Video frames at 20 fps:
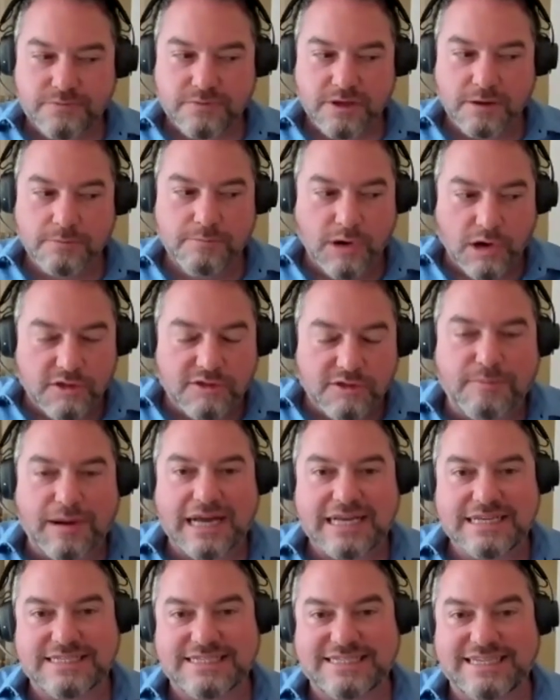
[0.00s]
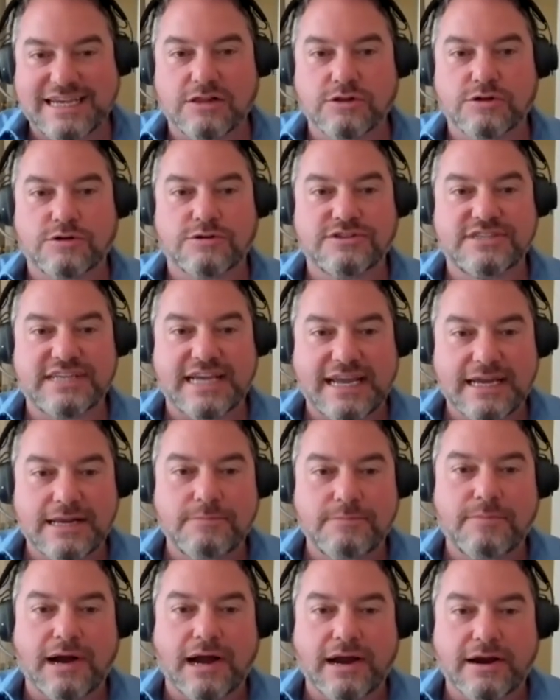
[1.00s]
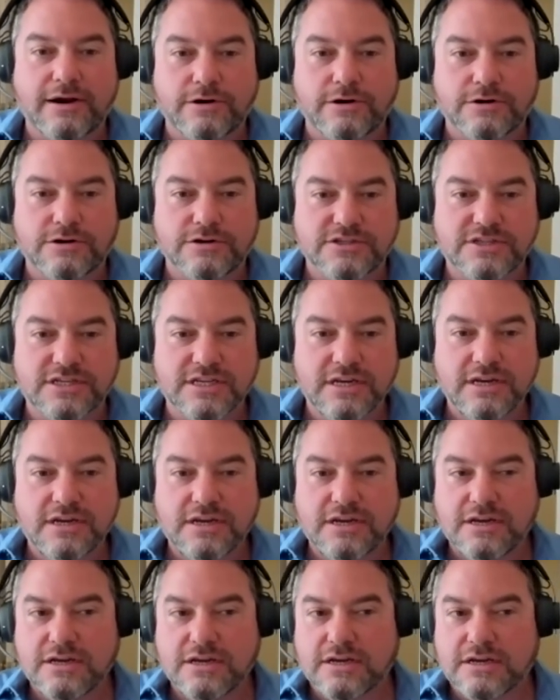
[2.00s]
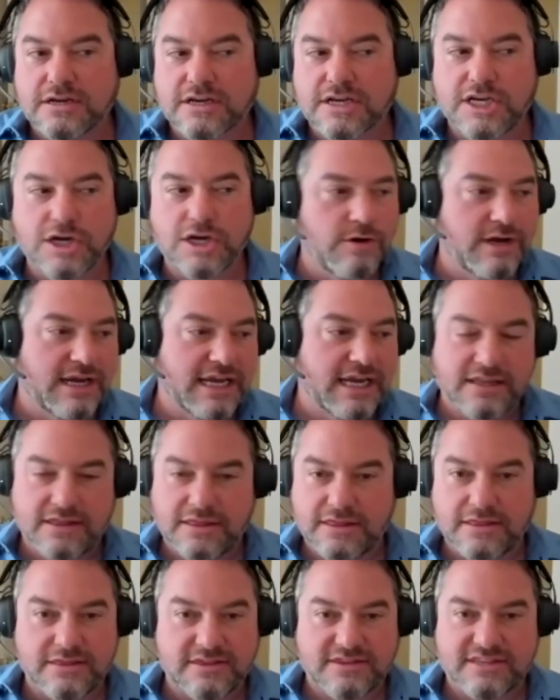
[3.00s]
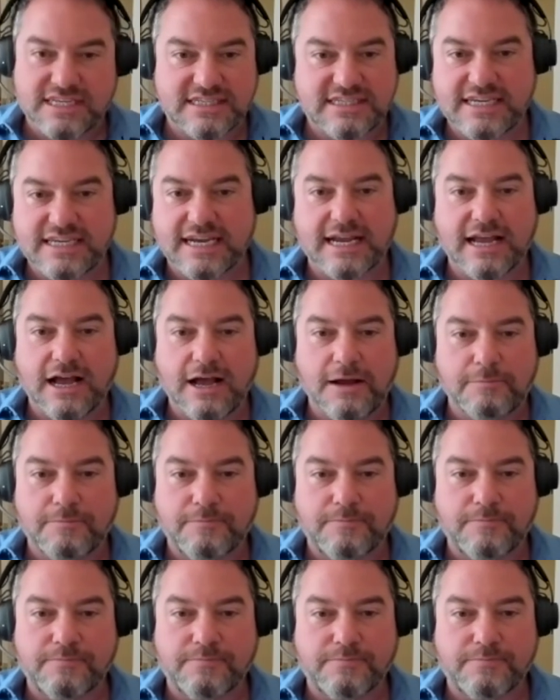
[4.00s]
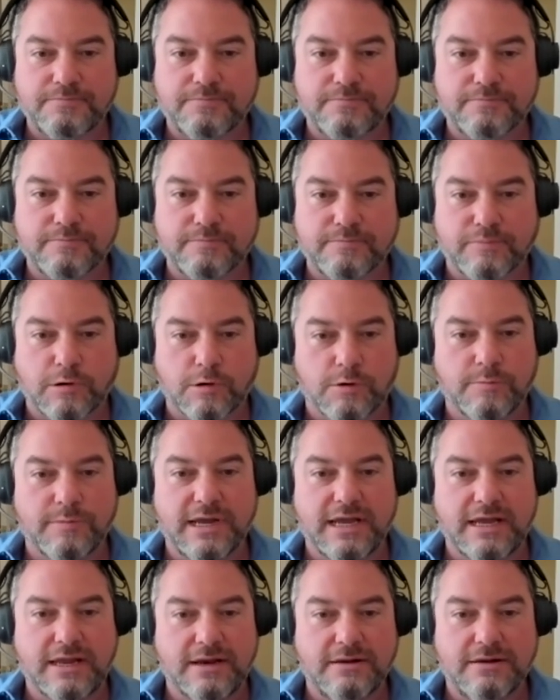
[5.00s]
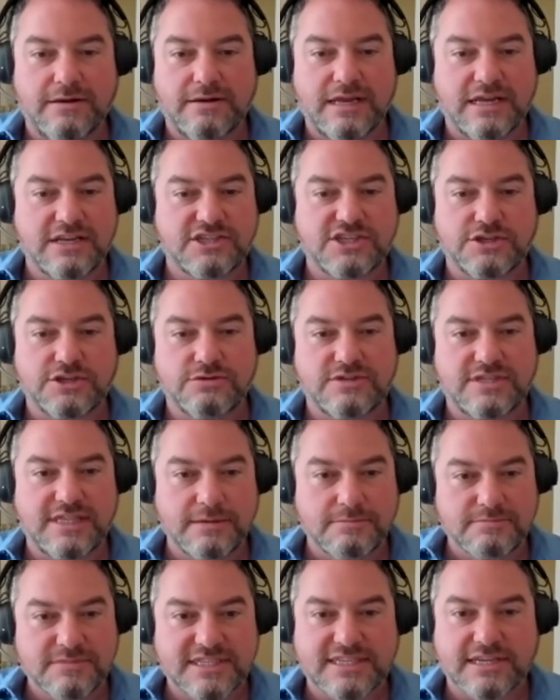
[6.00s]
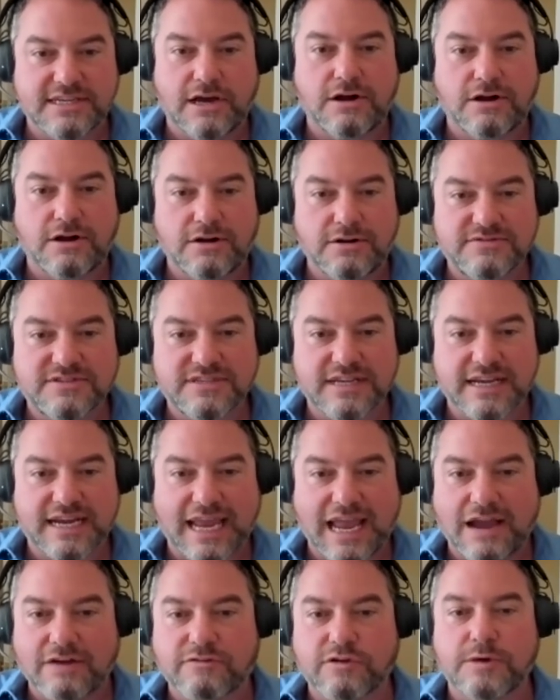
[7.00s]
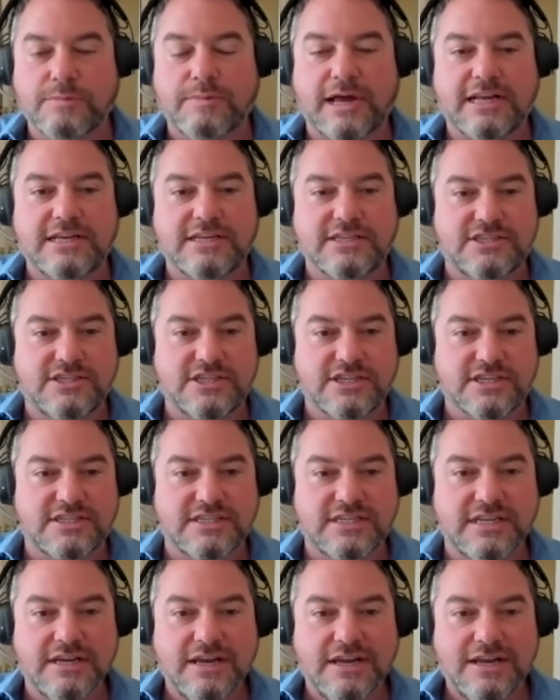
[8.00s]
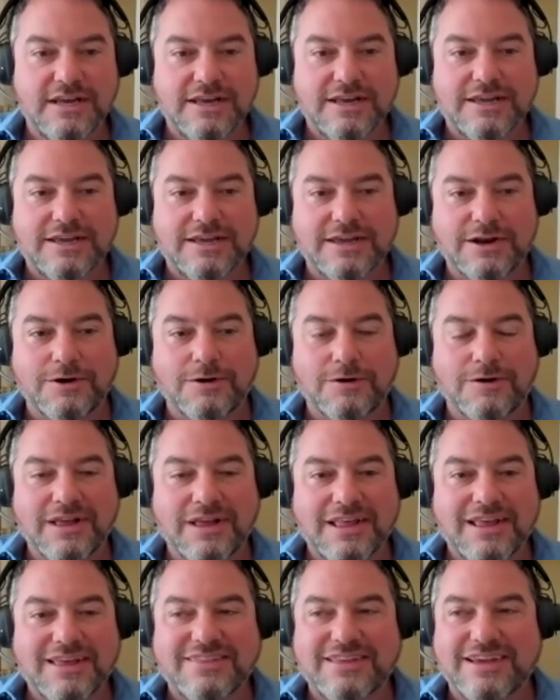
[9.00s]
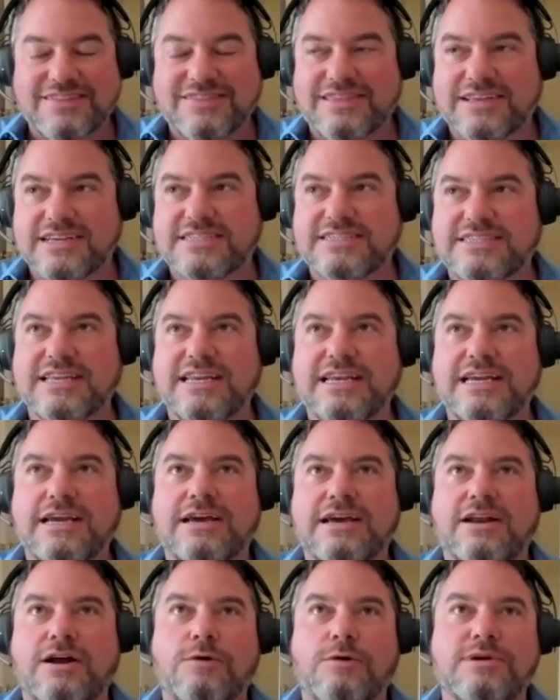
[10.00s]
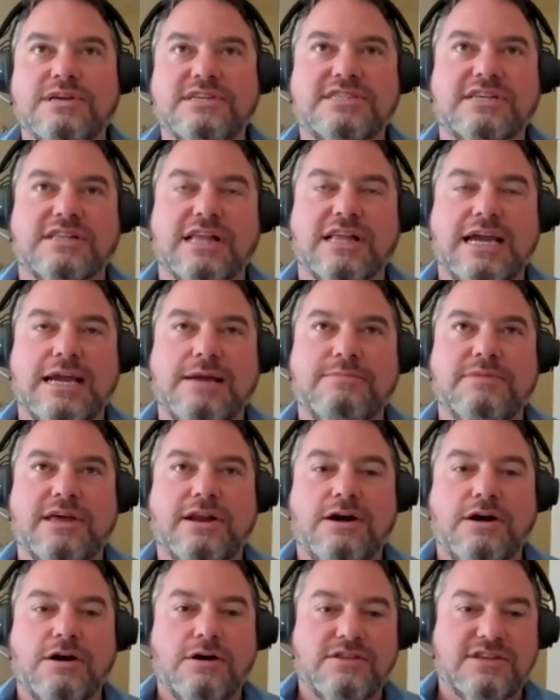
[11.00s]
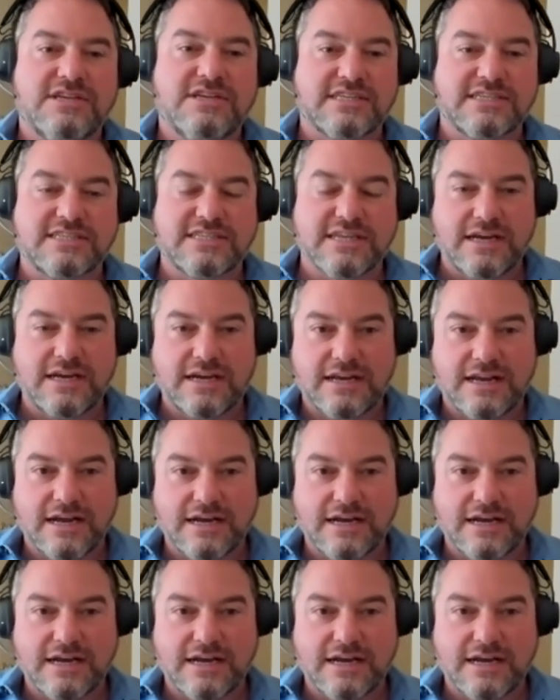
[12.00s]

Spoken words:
both by sellers and buyers, going in to dig up permit issues themselves. Like everybody's just, you know, the city had always claimed that, oh, this is a